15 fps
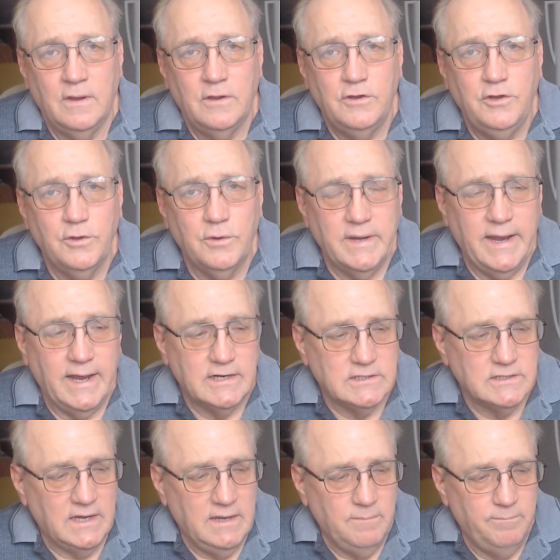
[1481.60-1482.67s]
You can
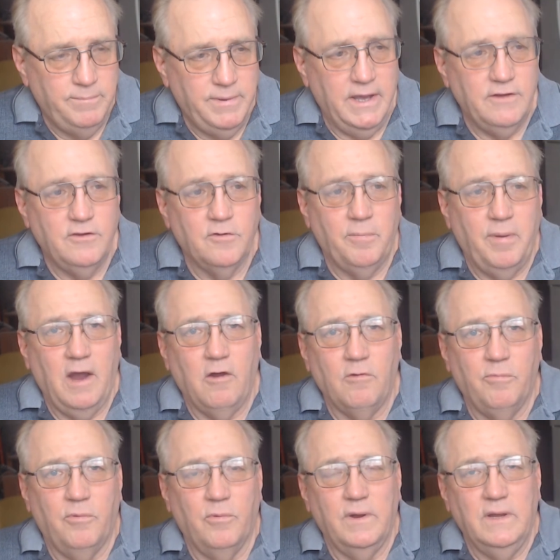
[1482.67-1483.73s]
actually embed your
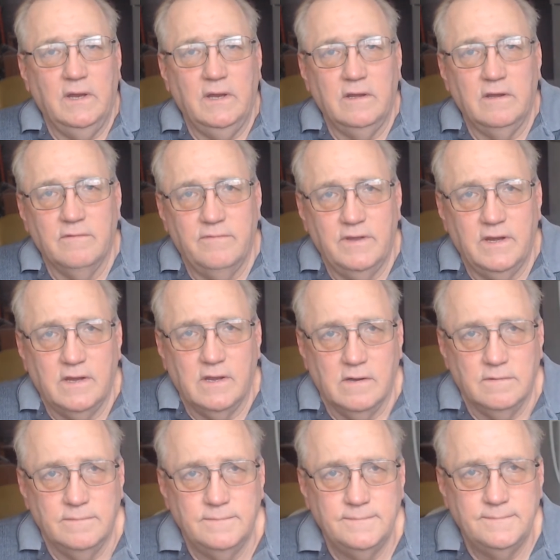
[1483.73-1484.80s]
PowerPoint in your video.
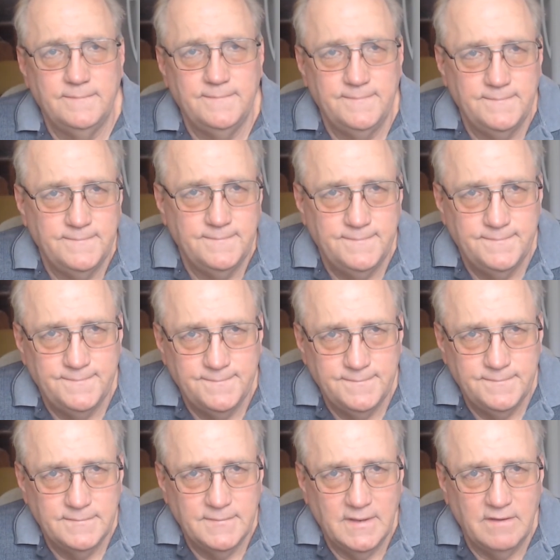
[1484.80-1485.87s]

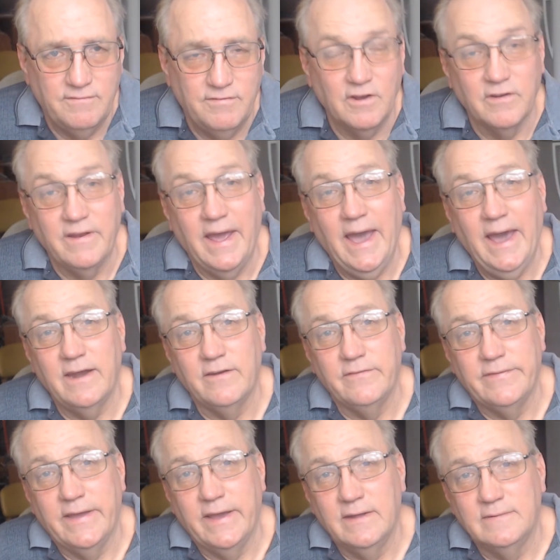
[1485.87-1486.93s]
If you don't know how to do
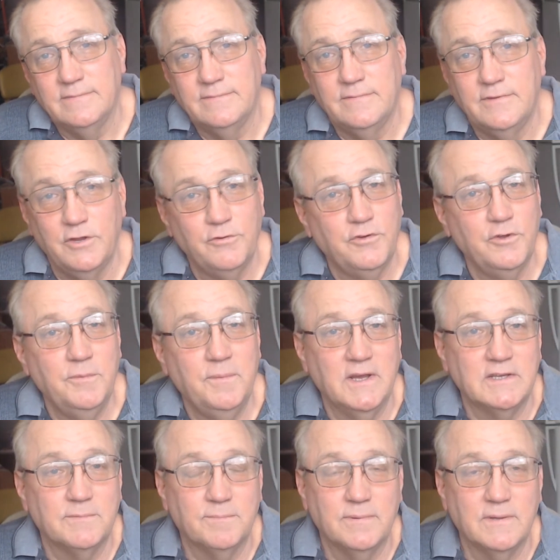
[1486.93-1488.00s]
that, YouTube
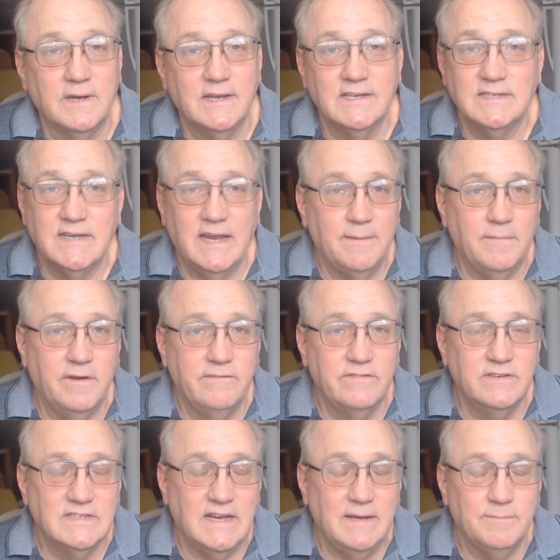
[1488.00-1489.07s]
has plenty of
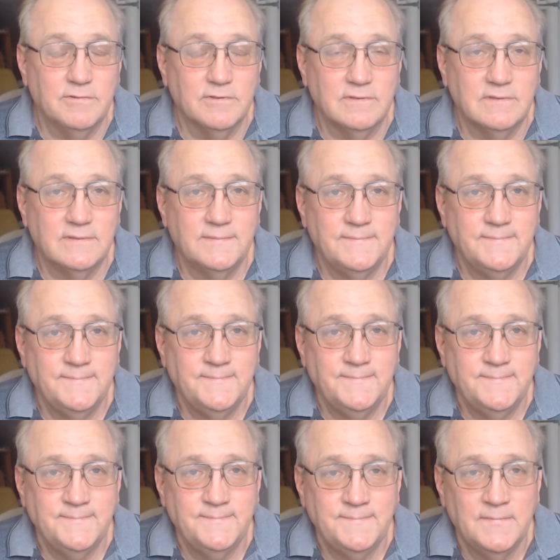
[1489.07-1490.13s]
examples.
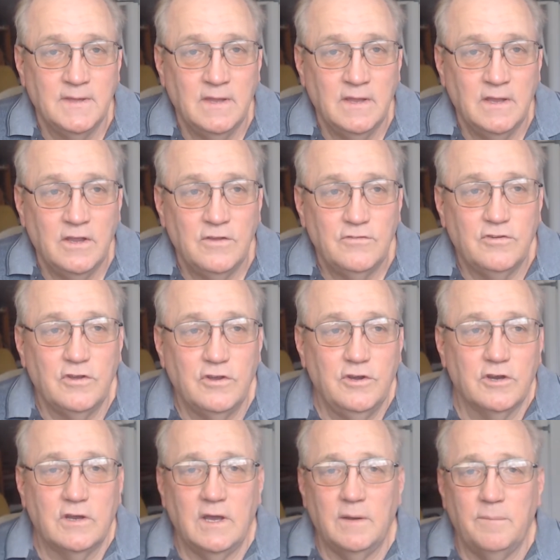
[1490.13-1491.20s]
So
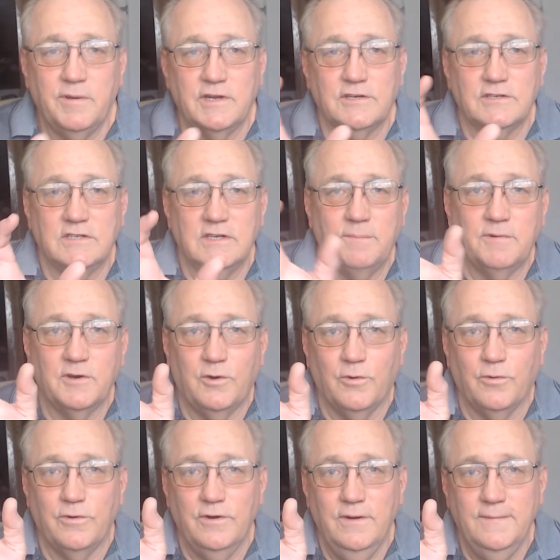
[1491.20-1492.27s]
your kind of picture's up in a
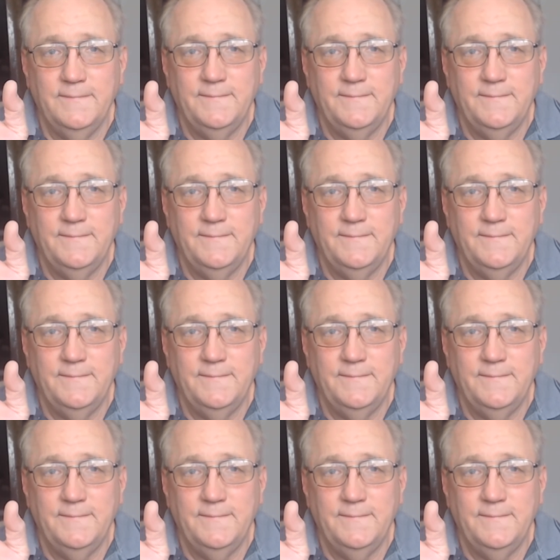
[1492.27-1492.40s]
corner,